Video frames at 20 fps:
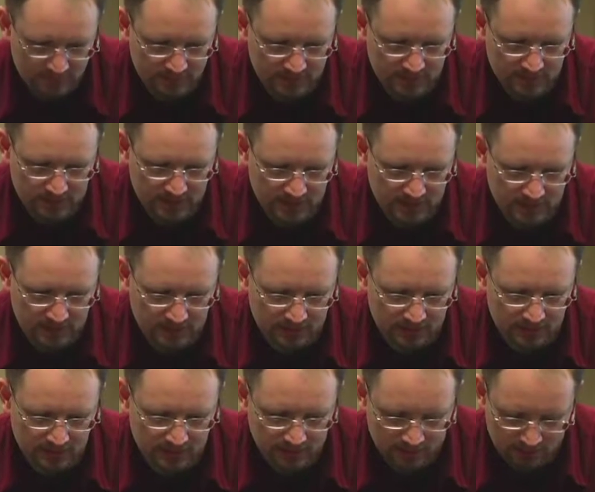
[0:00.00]
Run
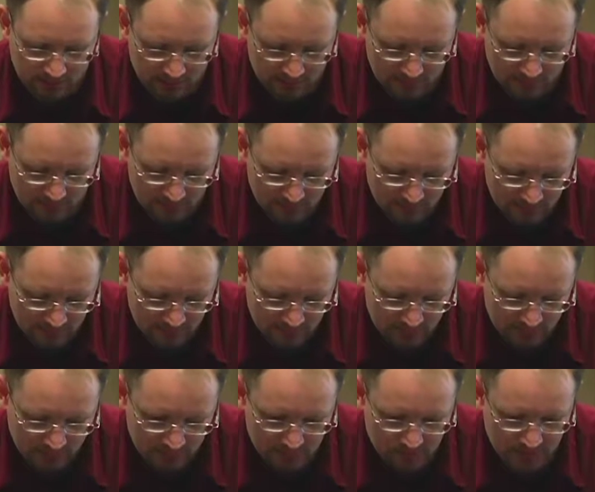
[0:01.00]
CMD.
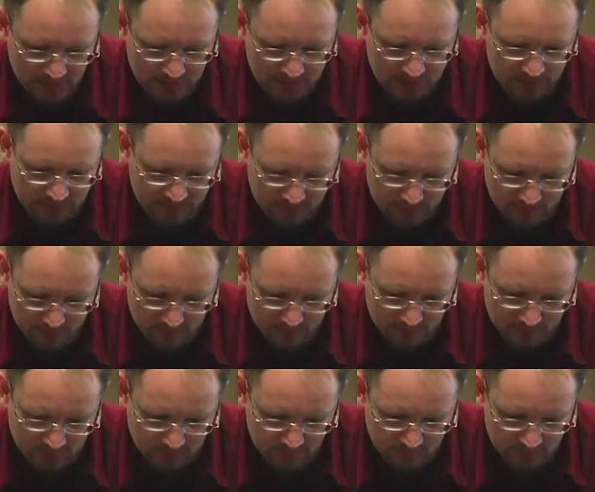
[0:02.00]
You ping this